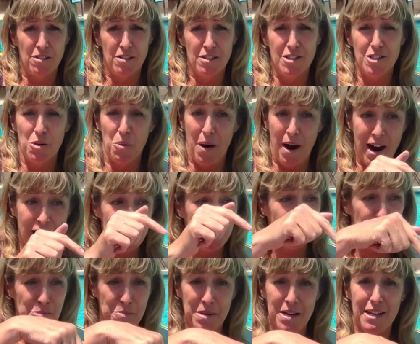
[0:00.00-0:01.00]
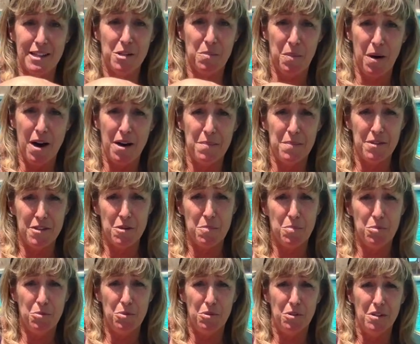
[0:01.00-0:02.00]
so I should be at the bottom of the
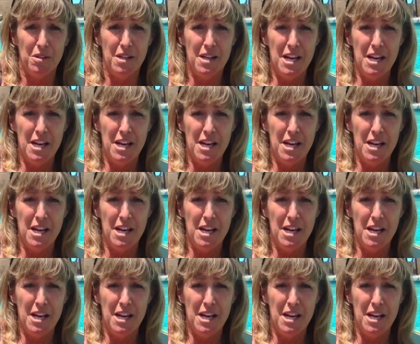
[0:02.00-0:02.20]
pool.